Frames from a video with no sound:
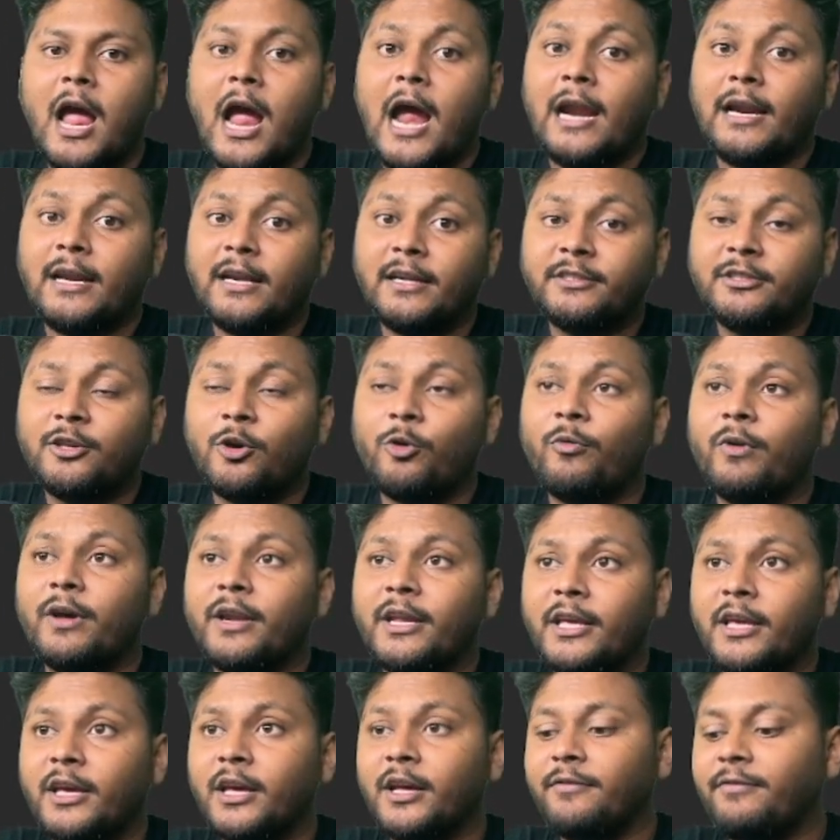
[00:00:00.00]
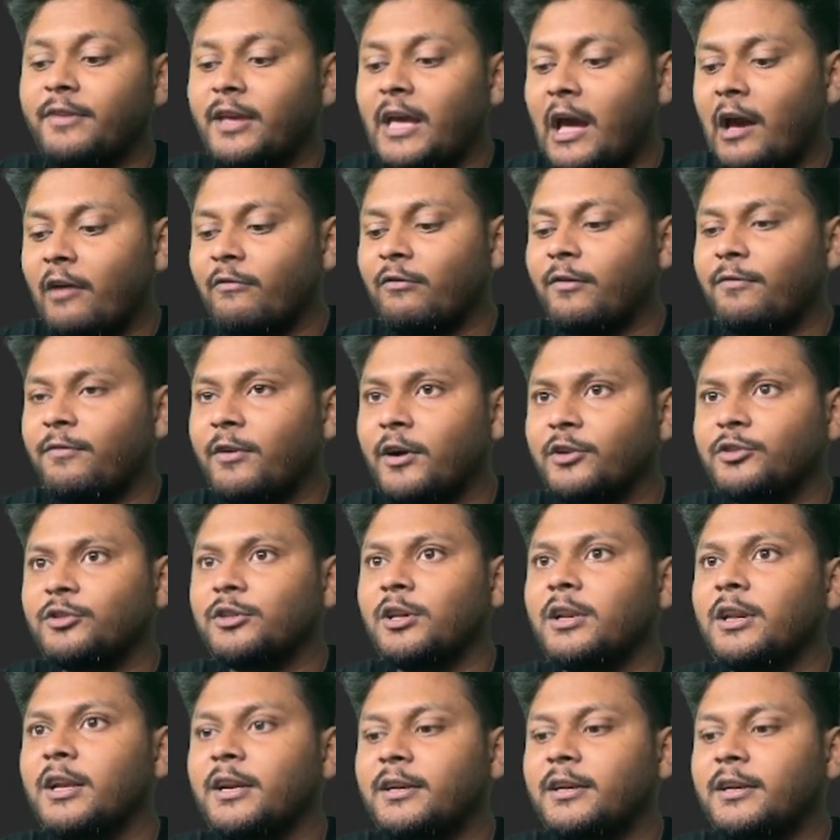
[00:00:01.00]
And let's say over here we have a function,